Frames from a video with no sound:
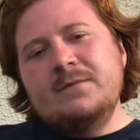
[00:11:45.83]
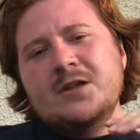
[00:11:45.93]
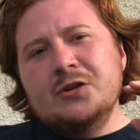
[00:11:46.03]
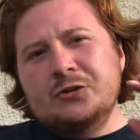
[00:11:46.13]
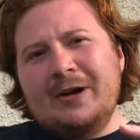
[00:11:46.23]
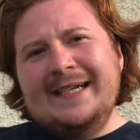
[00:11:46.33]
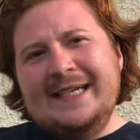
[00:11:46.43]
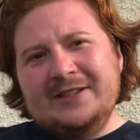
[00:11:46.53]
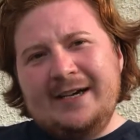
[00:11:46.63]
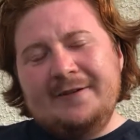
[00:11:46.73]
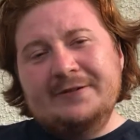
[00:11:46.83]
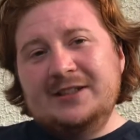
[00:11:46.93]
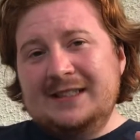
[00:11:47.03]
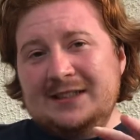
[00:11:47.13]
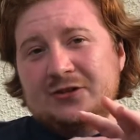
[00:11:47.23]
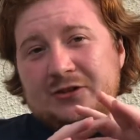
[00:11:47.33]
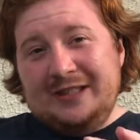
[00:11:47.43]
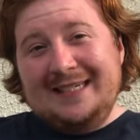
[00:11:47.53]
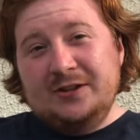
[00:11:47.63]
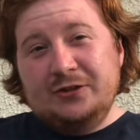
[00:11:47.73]
you're striding into Alfred, so this is
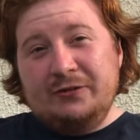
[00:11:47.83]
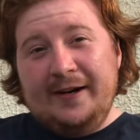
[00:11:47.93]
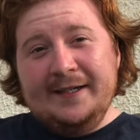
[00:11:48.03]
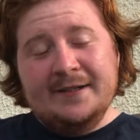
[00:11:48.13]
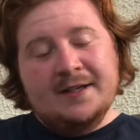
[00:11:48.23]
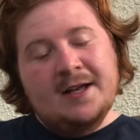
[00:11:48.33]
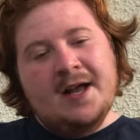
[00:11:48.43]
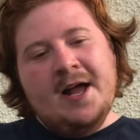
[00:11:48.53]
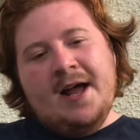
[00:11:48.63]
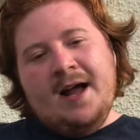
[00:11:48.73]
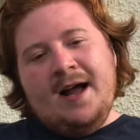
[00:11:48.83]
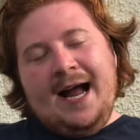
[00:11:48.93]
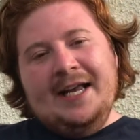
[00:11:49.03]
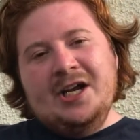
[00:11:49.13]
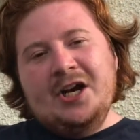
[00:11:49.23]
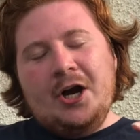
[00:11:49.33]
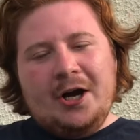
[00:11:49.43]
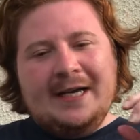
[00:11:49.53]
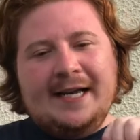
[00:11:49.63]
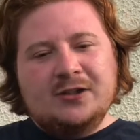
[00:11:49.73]
your second stride, and you can go,
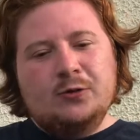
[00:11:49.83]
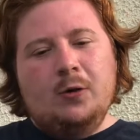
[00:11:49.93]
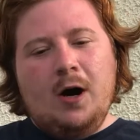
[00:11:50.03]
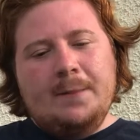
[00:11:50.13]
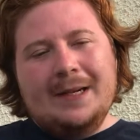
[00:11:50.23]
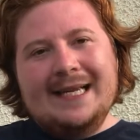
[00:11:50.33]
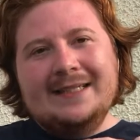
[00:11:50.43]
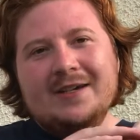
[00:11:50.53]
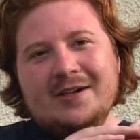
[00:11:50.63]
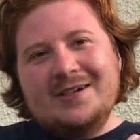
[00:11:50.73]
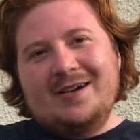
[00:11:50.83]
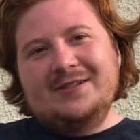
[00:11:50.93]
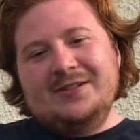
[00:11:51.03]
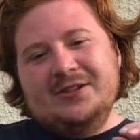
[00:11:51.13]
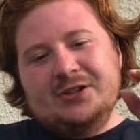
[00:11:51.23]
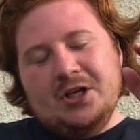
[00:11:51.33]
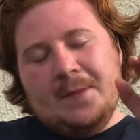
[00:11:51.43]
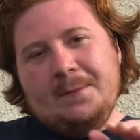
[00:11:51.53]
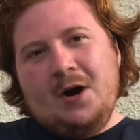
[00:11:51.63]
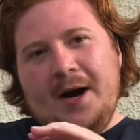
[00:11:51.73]
okay, it's cool, I'll place Augustus
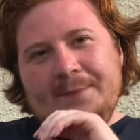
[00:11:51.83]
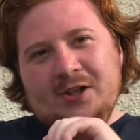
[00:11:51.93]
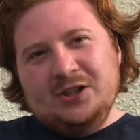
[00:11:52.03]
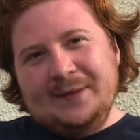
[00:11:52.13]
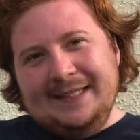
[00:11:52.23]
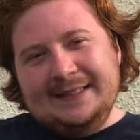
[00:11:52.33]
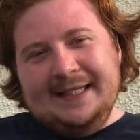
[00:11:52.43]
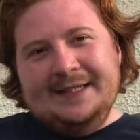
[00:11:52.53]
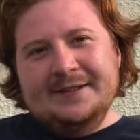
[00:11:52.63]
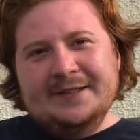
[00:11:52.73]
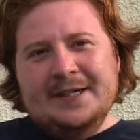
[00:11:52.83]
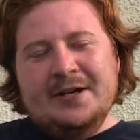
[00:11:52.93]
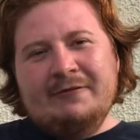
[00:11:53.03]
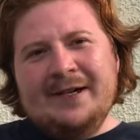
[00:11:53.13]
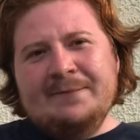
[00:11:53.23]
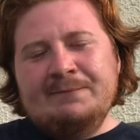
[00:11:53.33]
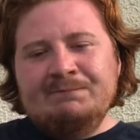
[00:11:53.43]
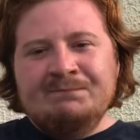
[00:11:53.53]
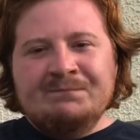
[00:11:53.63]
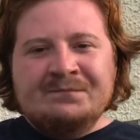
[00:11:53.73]
behind Blaster Blade Exceed, right?
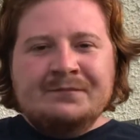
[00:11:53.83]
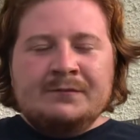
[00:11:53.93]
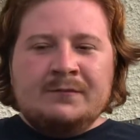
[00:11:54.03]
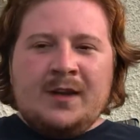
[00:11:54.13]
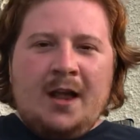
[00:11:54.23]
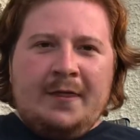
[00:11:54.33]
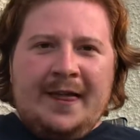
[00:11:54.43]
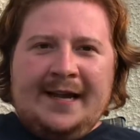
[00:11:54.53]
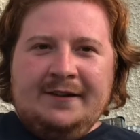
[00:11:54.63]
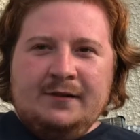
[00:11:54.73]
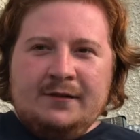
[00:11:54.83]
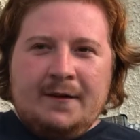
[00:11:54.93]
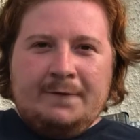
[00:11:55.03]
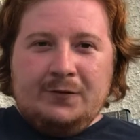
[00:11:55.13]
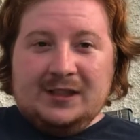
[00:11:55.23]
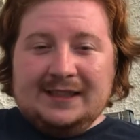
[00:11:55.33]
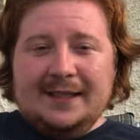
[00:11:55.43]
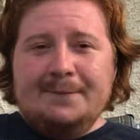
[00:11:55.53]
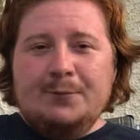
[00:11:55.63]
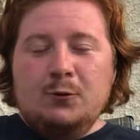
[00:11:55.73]
Then, for the
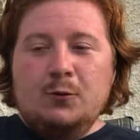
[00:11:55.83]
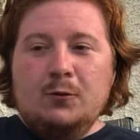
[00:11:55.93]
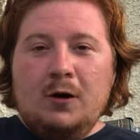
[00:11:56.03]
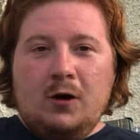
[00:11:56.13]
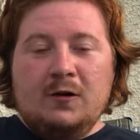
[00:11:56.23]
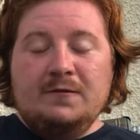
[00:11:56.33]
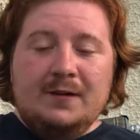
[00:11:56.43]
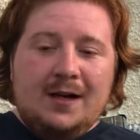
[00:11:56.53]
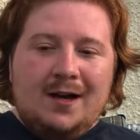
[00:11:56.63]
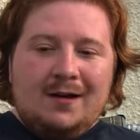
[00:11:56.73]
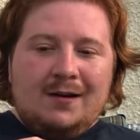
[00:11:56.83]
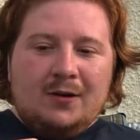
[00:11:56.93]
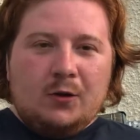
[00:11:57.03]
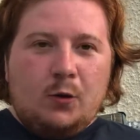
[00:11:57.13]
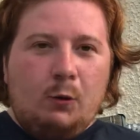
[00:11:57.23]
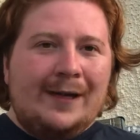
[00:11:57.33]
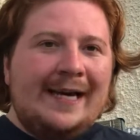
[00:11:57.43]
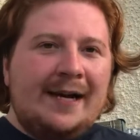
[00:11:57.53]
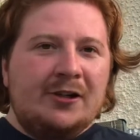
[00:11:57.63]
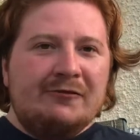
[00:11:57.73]
simple of
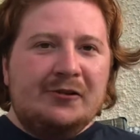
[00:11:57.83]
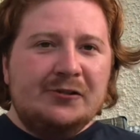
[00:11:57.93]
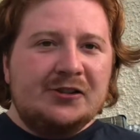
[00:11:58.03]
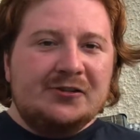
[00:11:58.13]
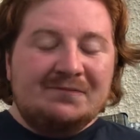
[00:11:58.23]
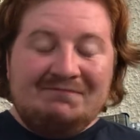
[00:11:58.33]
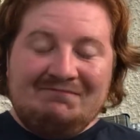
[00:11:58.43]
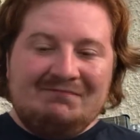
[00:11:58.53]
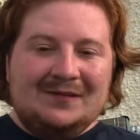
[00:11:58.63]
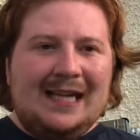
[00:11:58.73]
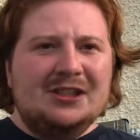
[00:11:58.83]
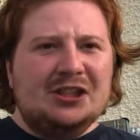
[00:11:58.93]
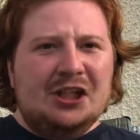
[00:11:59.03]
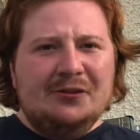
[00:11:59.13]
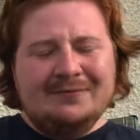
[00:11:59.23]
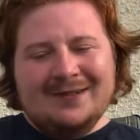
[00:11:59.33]
calling out LaRousse, as you do,